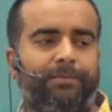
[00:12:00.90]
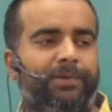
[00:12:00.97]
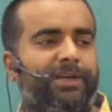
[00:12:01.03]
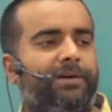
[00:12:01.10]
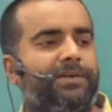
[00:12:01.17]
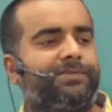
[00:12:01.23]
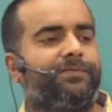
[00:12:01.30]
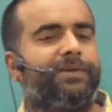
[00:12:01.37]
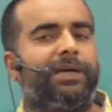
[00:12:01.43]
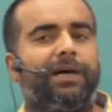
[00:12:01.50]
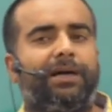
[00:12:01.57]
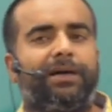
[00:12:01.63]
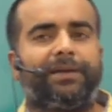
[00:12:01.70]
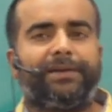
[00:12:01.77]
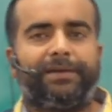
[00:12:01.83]
because we
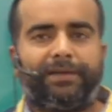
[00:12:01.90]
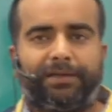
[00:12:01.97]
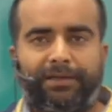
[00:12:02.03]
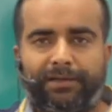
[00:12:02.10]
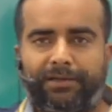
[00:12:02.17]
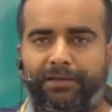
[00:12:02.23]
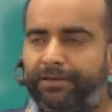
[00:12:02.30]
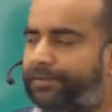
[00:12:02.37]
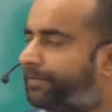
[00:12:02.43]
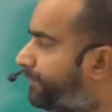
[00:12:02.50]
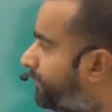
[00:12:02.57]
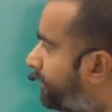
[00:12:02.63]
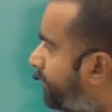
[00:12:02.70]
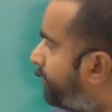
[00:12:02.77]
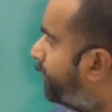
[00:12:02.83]
are
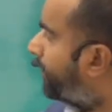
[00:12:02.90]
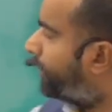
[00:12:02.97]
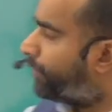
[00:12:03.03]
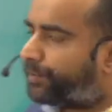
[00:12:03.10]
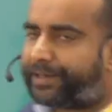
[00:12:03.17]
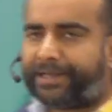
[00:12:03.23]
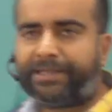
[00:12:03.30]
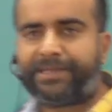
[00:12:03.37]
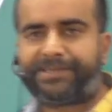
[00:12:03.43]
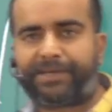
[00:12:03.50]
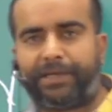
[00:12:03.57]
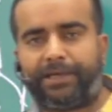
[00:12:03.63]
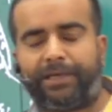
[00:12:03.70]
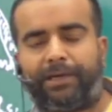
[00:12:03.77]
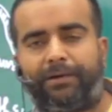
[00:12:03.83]
polluting this
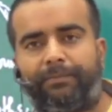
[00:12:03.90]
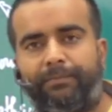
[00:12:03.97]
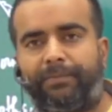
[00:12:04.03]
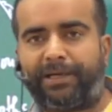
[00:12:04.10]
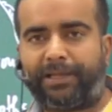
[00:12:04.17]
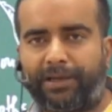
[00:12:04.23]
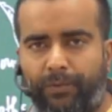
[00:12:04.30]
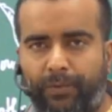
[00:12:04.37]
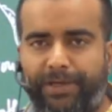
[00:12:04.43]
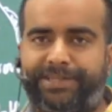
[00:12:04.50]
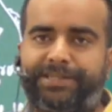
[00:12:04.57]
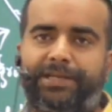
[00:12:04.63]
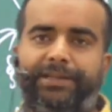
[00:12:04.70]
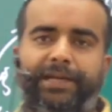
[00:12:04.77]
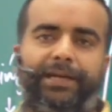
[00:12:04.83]
area. But the
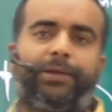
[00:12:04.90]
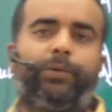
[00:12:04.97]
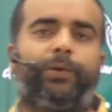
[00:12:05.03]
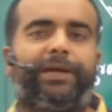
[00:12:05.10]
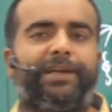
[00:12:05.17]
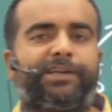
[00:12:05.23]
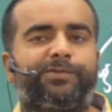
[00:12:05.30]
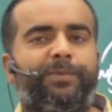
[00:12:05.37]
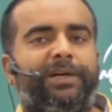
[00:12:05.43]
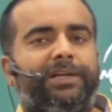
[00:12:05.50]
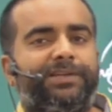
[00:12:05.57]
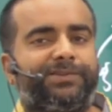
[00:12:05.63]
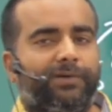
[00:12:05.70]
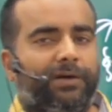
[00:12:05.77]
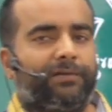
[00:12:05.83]
question that you can expect
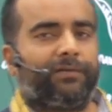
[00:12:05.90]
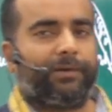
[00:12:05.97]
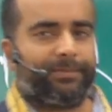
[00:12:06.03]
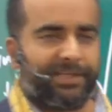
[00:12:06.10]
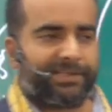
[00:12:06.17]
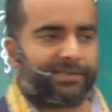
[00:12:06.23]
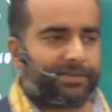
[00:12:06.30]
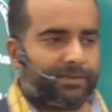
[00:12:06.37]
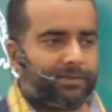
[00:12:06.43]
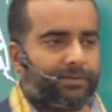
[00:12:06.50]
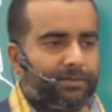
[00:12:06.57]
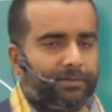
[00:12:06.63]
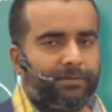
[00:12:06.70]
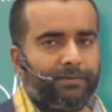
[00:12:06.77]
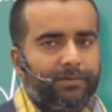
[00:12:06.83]
is not from this
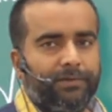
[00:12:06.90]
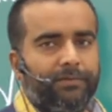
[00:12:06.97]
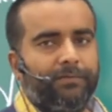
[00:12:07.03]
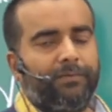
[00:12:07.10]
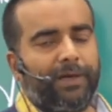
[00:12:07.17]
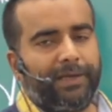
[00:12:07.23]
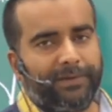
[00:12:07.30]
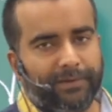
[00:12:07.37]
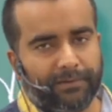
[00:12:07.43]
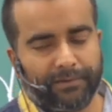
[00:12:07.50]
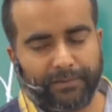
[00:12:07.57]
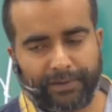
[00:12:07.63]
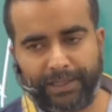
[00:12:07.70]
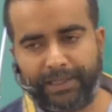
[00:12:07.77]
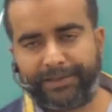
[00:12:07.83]
one.
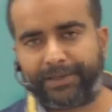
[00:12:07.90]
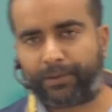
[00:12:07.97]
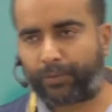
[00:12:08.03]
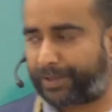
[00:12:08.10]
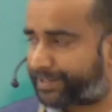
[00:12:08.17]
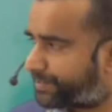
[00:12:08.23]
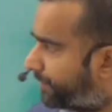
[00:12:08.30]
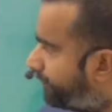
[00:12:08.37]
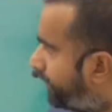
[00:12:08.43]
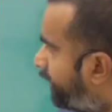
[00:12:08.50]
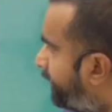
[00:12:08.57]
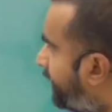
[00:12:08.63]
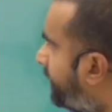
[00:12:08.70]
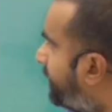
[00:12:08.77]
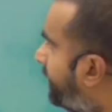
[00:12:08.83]
Okay. The question will
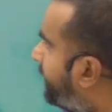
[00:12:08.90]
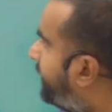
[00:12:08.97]
be